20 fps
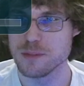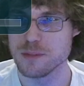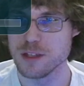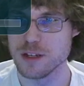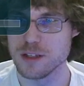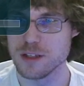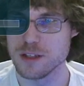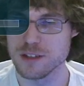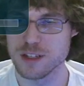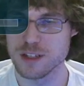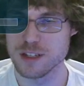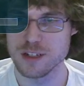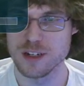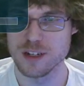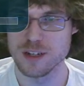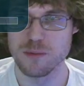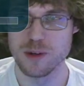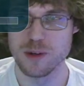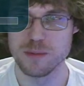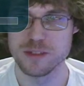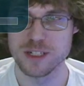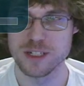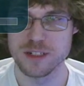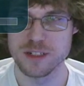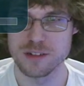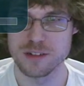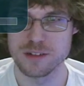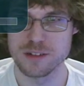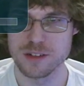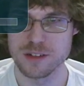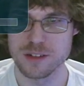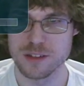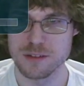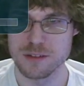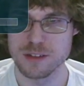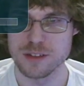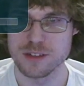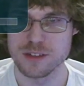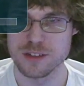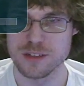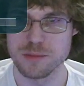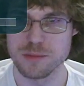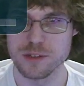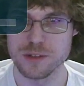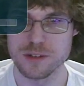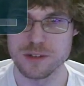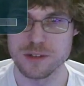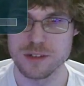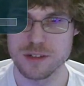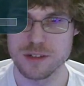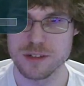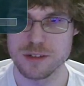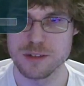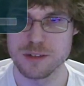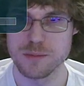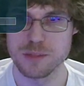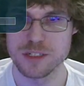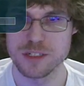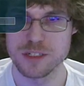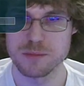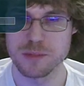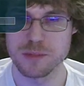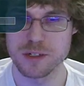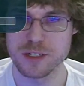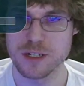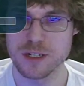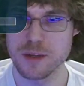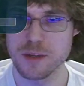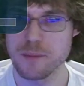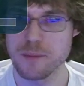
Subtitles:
the GitHub website underneath Simplode benchmarking.